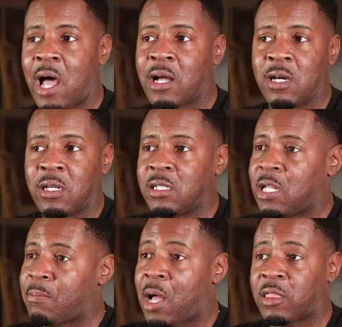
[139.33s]
I could have
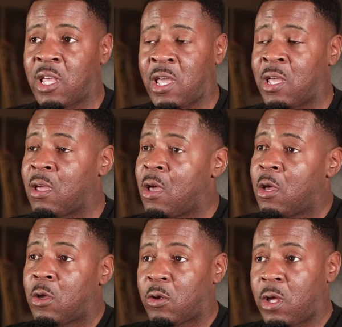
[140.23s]
did my thing,
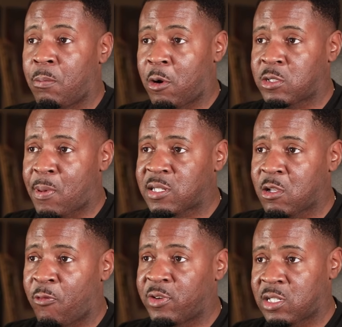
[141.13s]
immersed
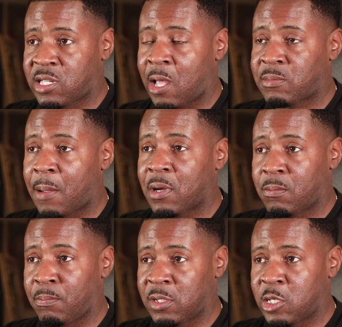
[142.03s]
myself in the same type
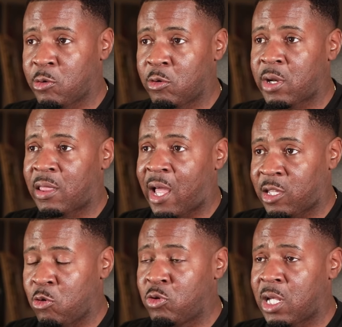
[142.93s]
of material that
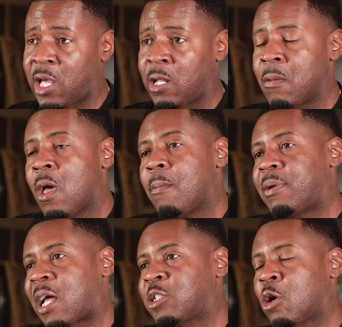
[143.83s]
like you did,
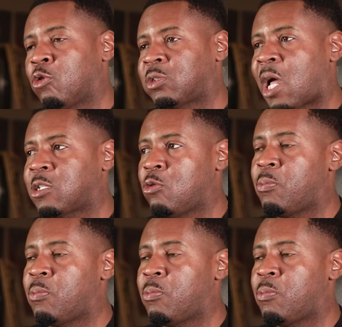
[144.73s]
but I chose not to.